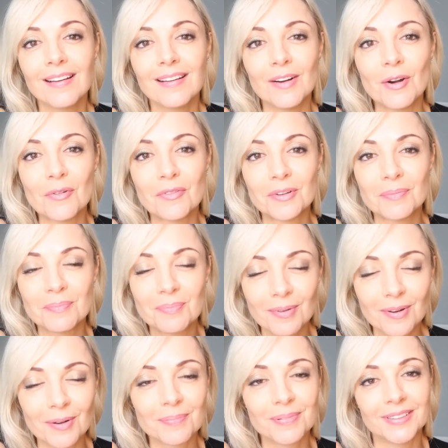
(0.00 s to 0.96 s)
of a
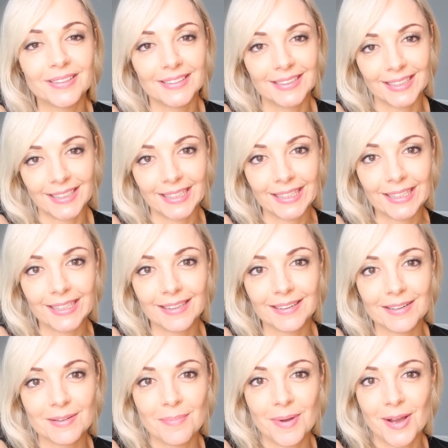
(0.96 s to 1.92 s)
proper
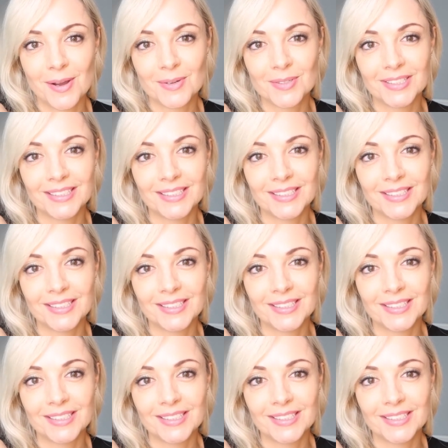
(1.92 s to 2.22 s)
geek about